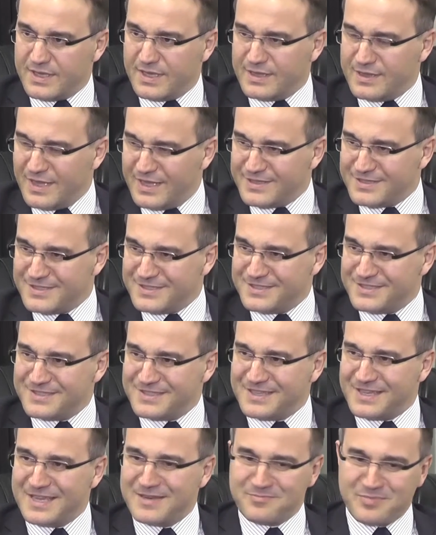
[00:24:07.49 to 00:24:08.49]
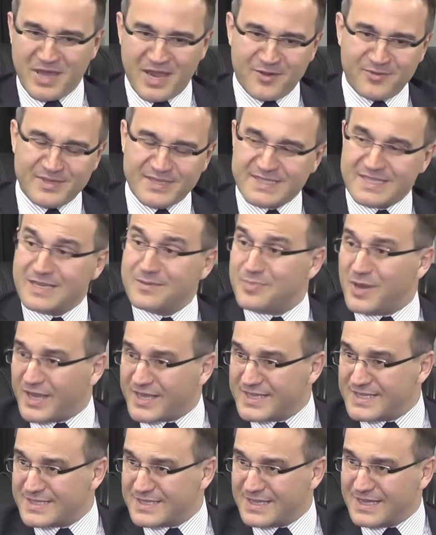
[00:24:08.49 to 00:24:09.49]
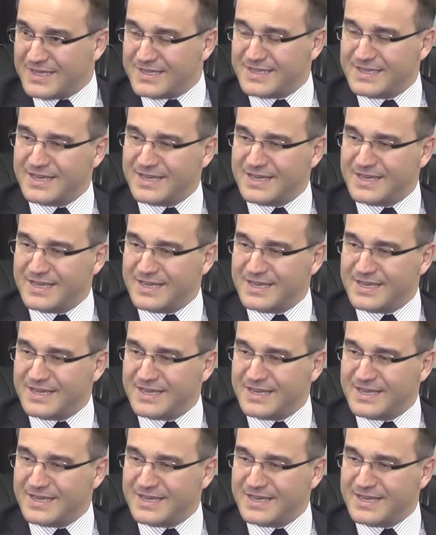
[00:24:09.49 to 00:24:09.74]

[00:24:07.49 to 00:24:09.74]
in London, in Paris, in Pakistan,